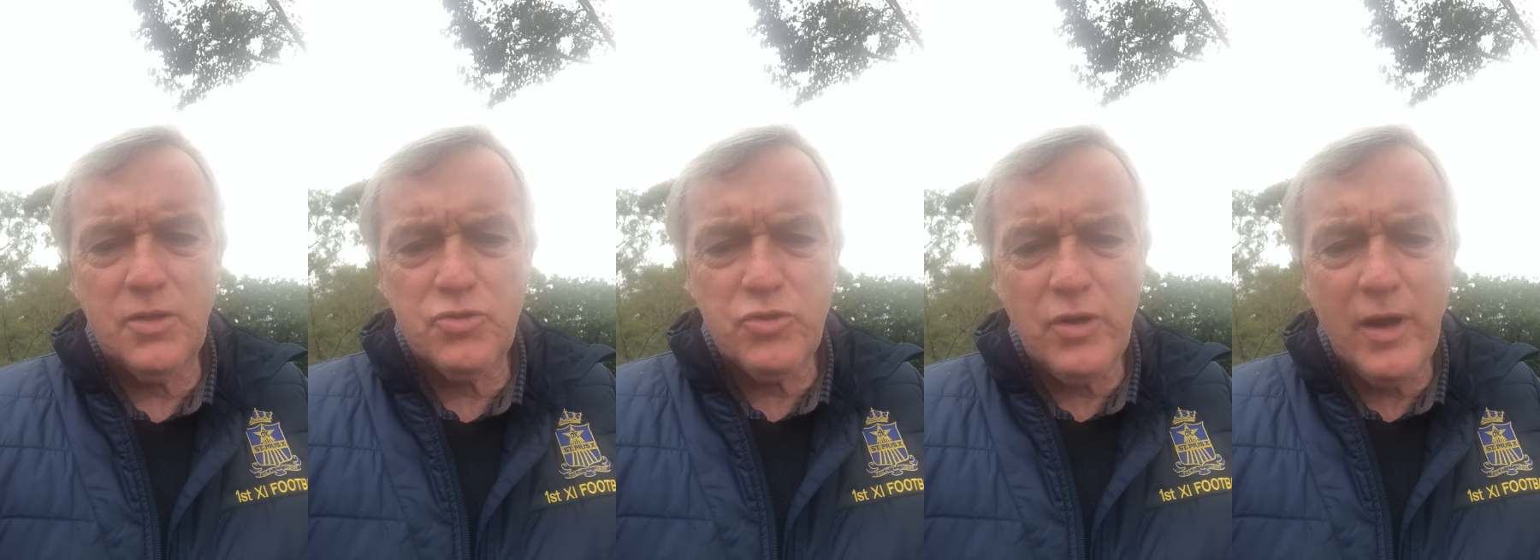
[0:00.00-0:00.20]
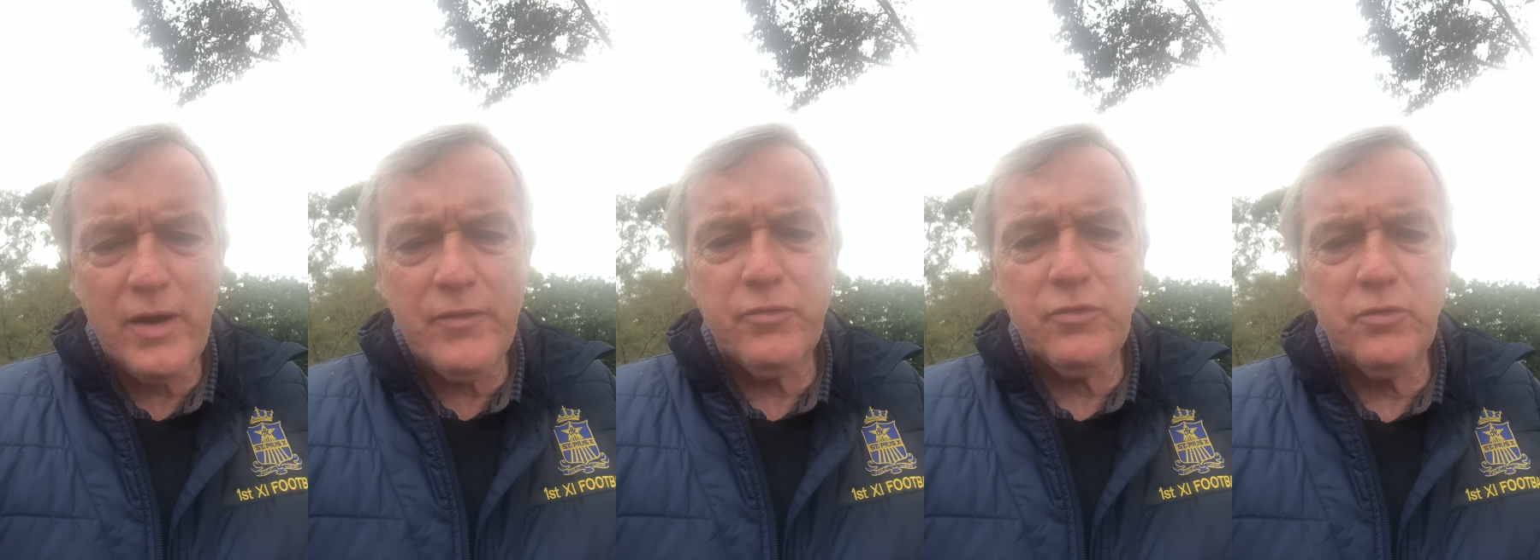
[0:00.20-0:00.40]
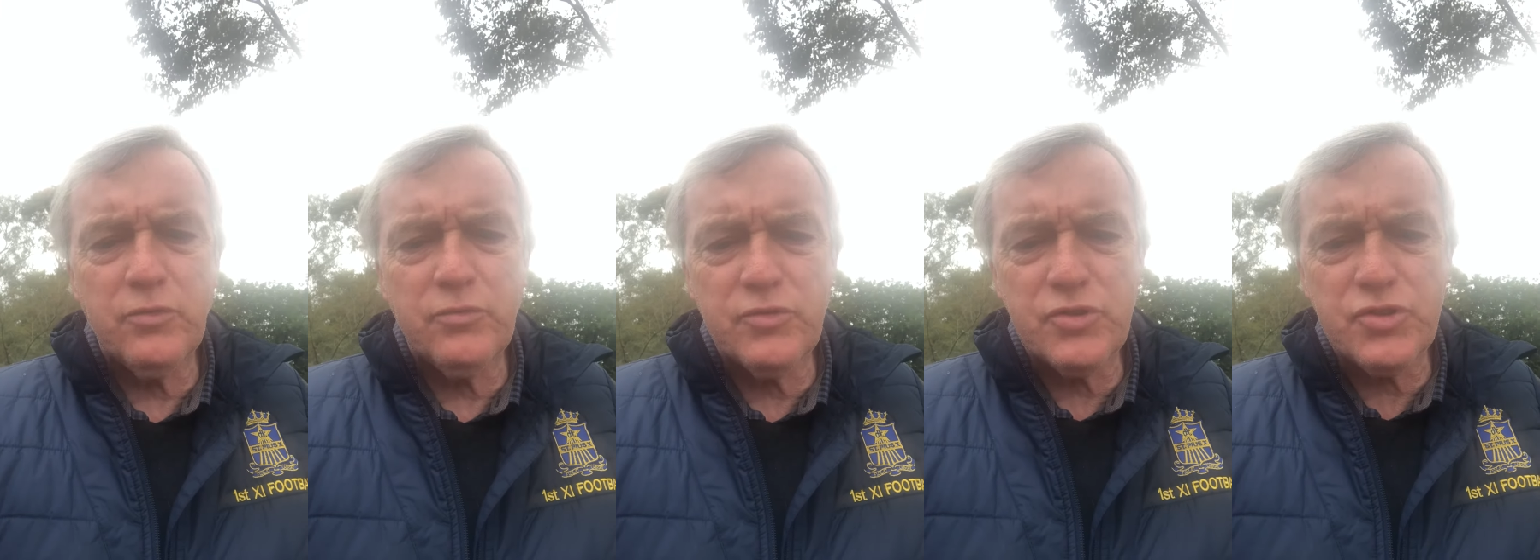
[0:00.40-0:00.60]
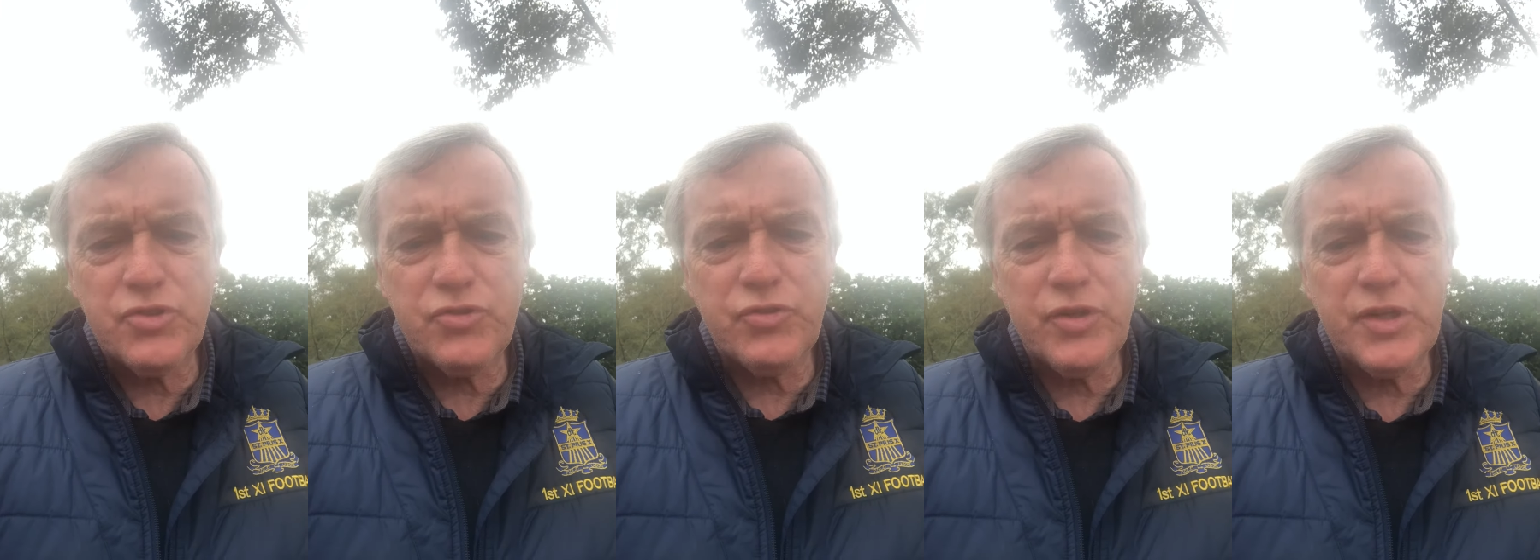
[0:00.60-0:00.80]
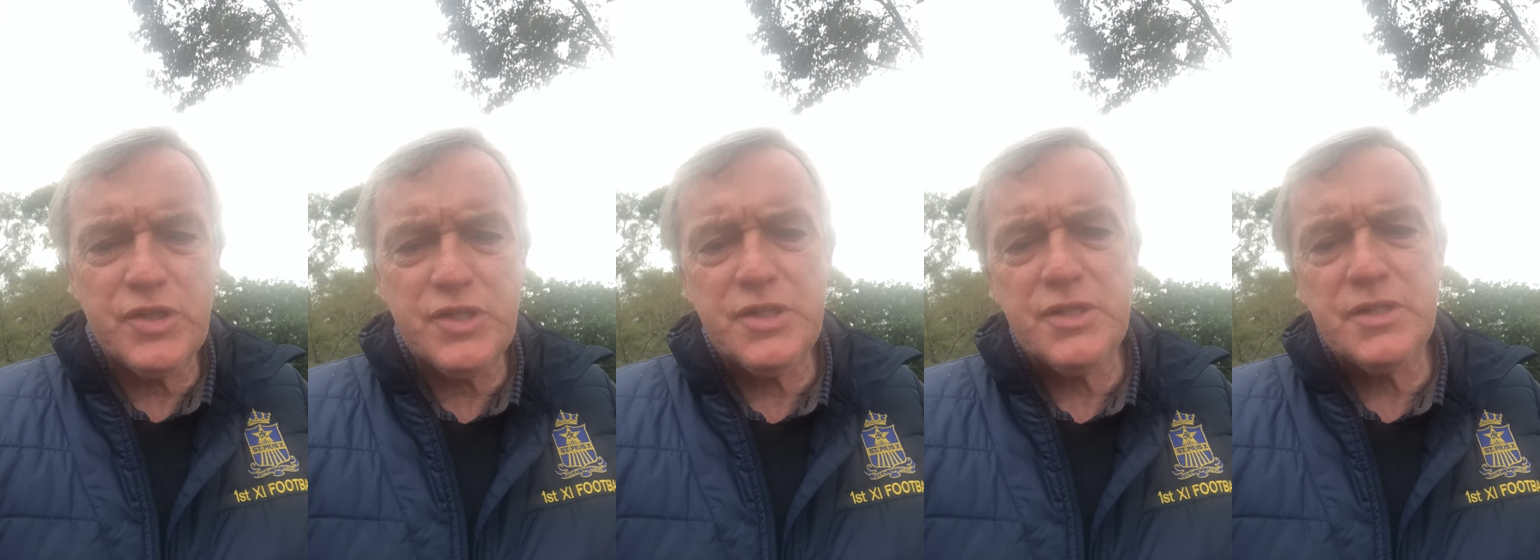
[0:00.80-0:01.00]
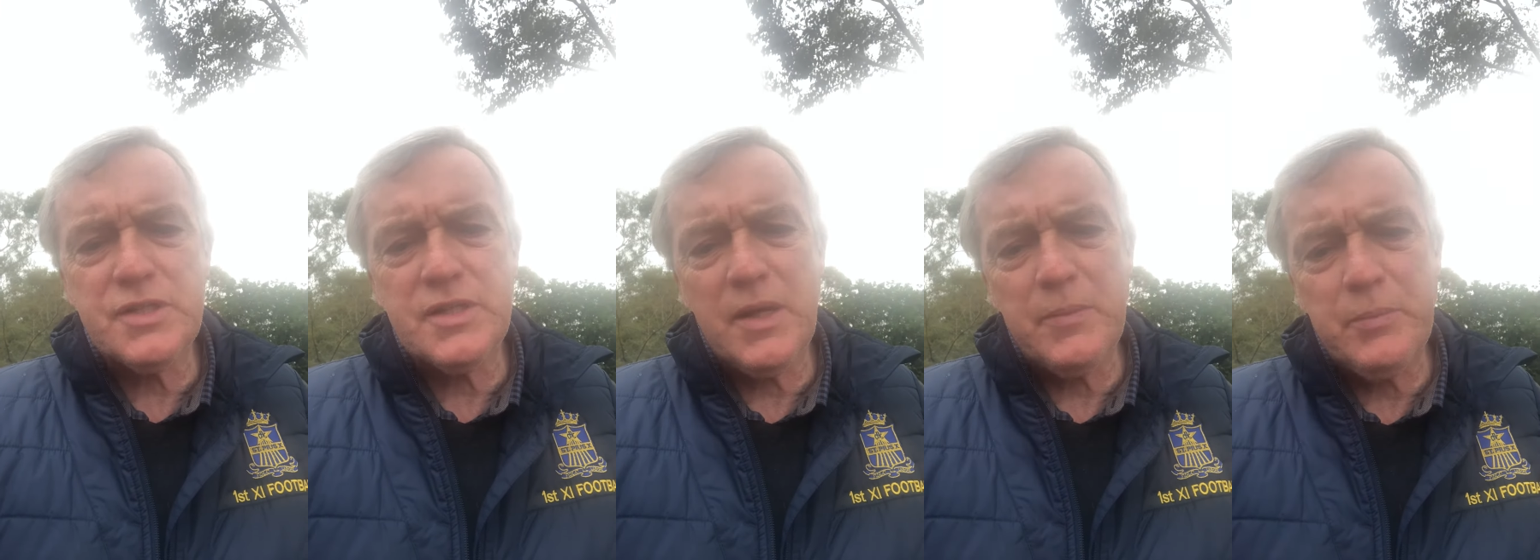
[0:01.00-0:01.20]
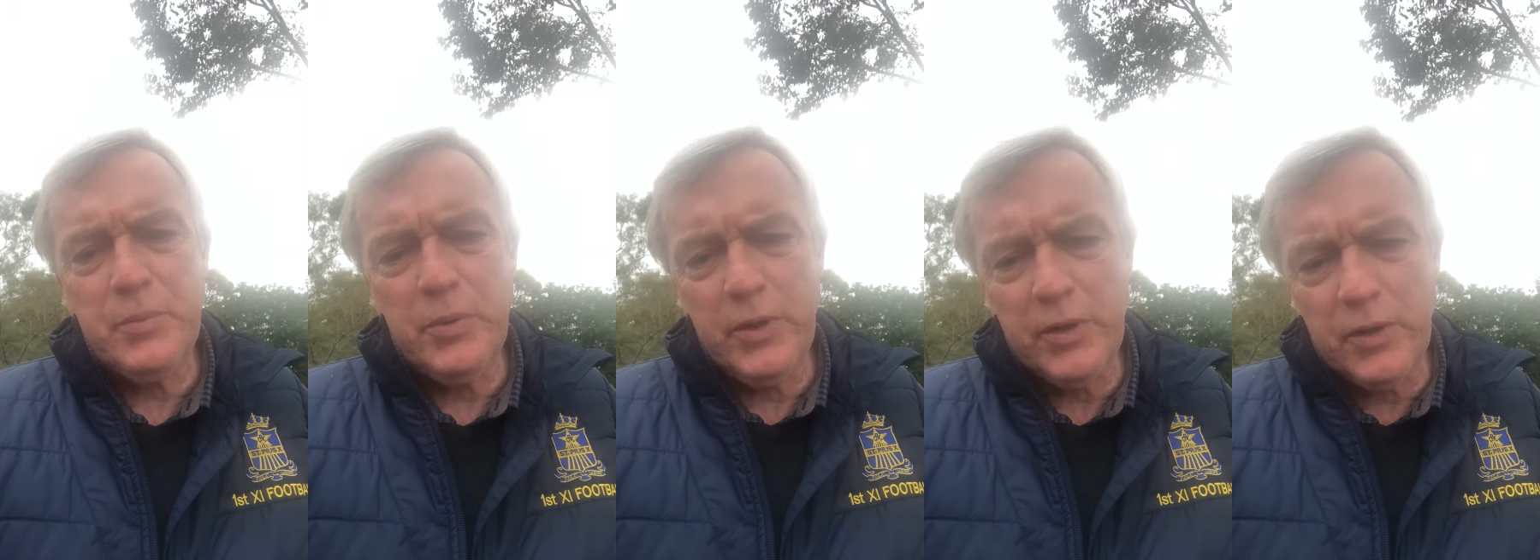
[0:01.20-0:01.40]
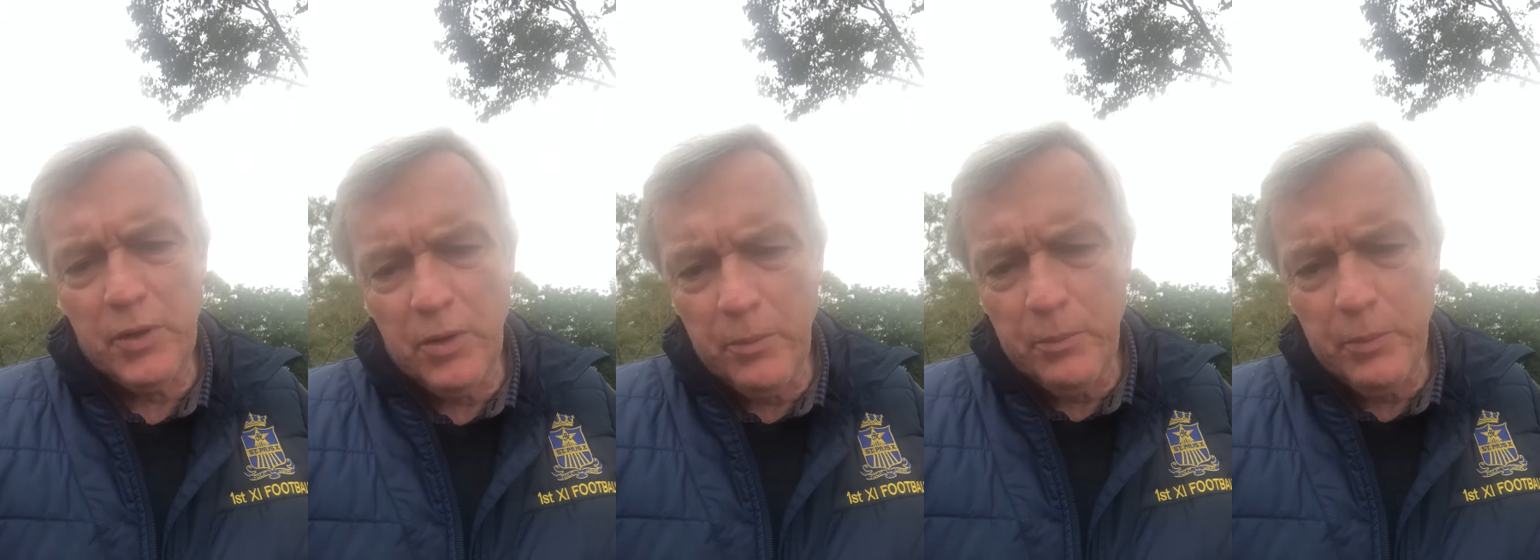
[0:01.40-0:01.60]
travel restrictions they're
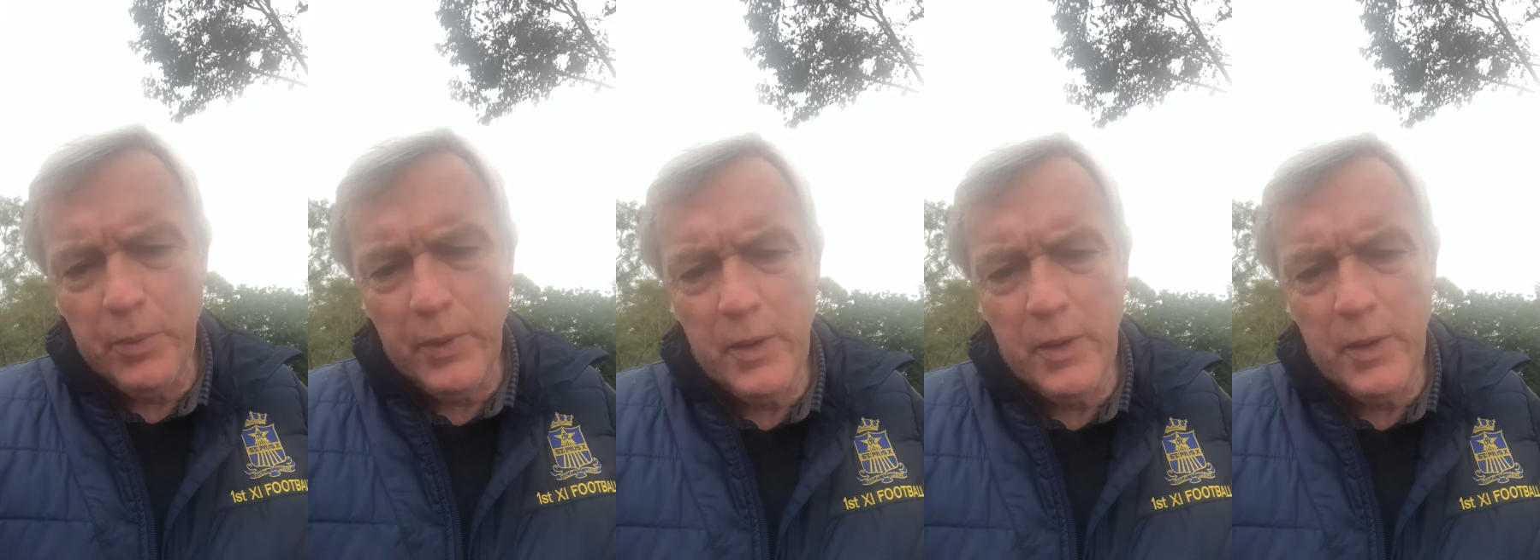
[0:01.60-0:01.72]
putting on